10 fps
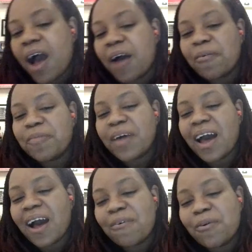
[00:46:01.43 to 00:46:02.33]

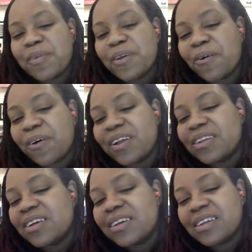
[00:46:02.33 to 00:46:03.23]
But I will be
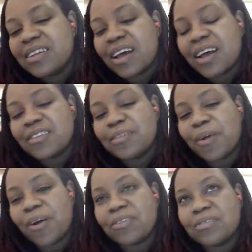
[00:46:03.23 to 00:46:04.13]
on
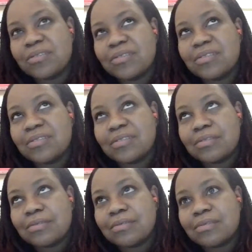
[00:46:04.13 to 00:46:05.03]
tomorrow.
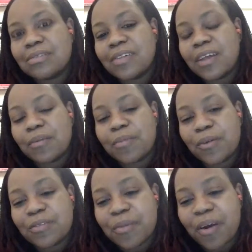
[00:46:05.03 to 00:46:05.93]
I think I'll be
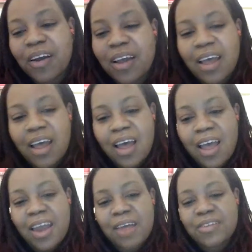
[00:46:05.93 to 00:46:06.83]
on tomorrow.
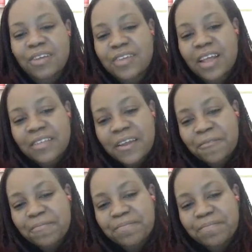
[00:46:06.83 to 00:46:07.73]
And I'll talk to you guys
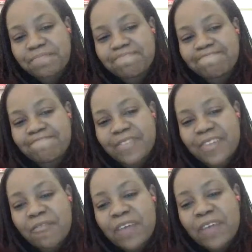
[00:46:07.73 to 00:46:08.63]
later.
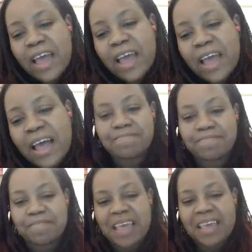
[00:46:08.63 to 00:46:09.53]
Love you guys.
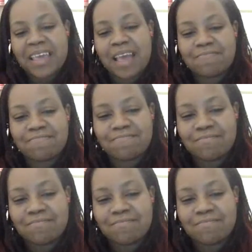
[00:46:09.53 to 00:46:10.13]
Bye.